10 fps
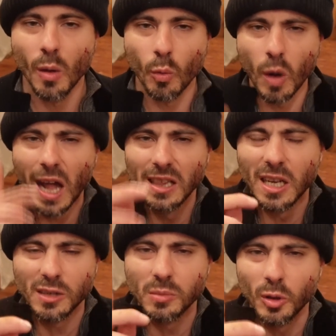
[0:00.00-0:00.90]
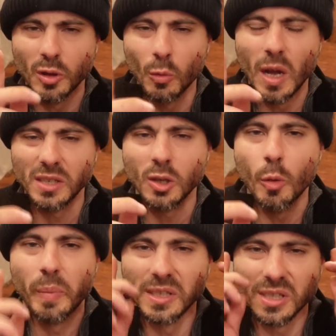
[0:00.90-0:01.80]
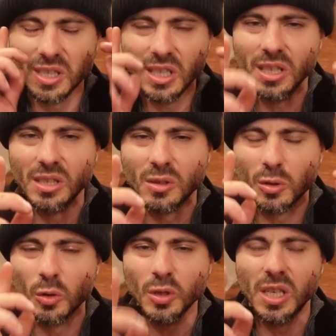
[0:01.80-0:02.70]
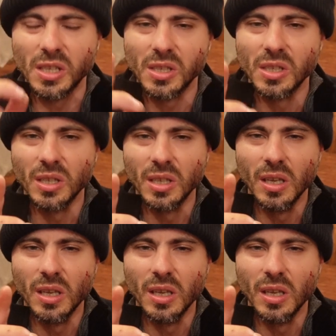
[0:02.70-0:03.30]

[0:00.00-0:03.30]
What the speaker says: one scope, and sees through this